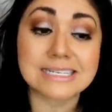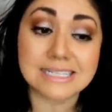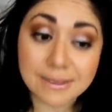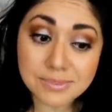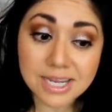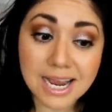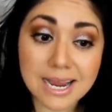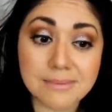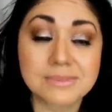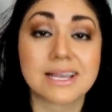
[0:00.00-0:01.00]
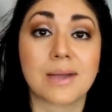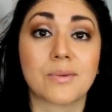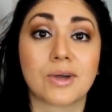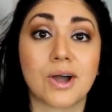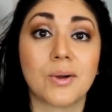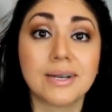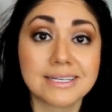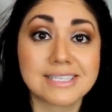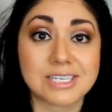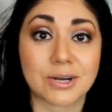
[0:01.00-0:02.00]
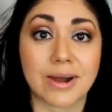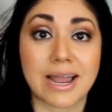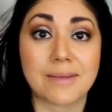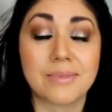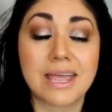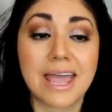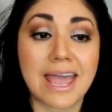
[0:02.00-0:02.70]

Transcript: sometimes I will go on Instagram